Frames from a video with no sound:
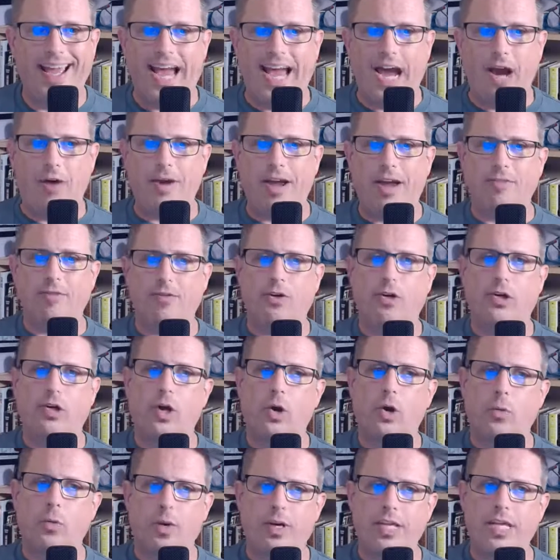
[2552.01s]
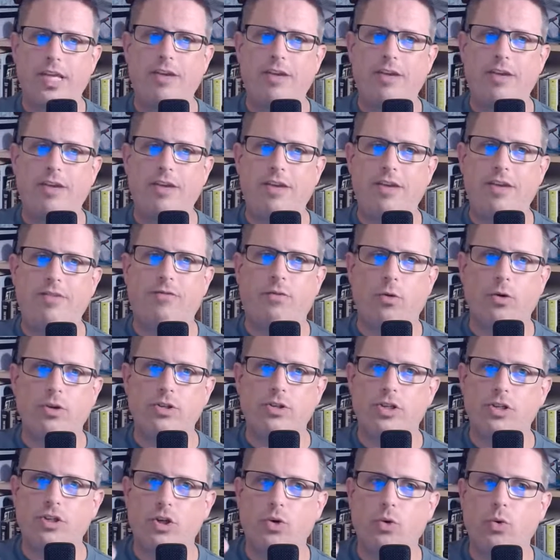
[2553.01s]
However, when he
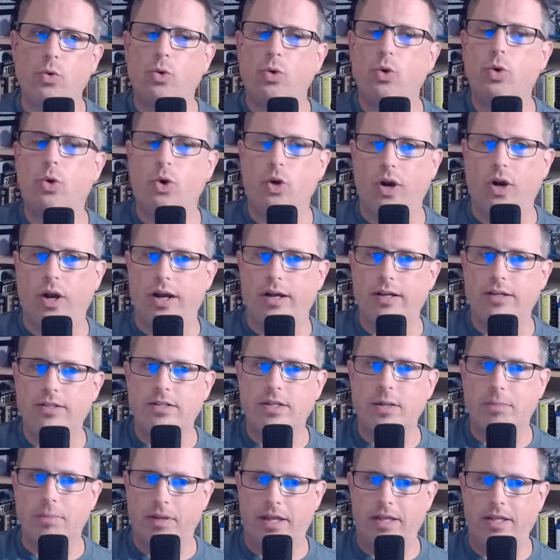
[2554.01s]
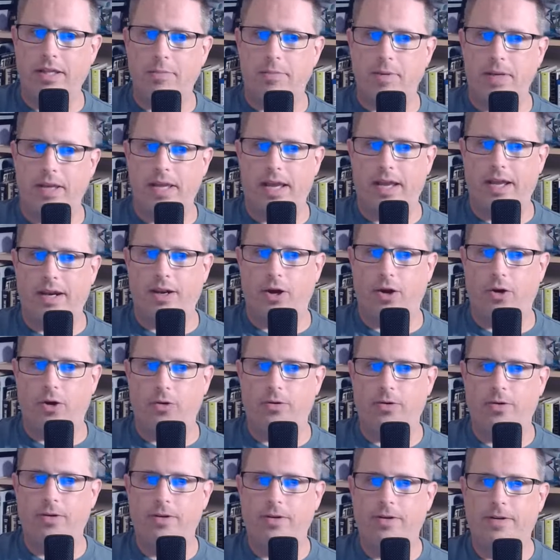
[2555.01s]
forces Uhura to play the
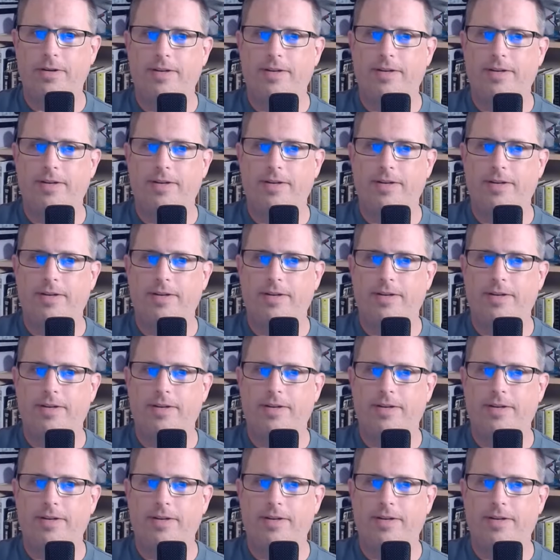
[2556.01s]
piano,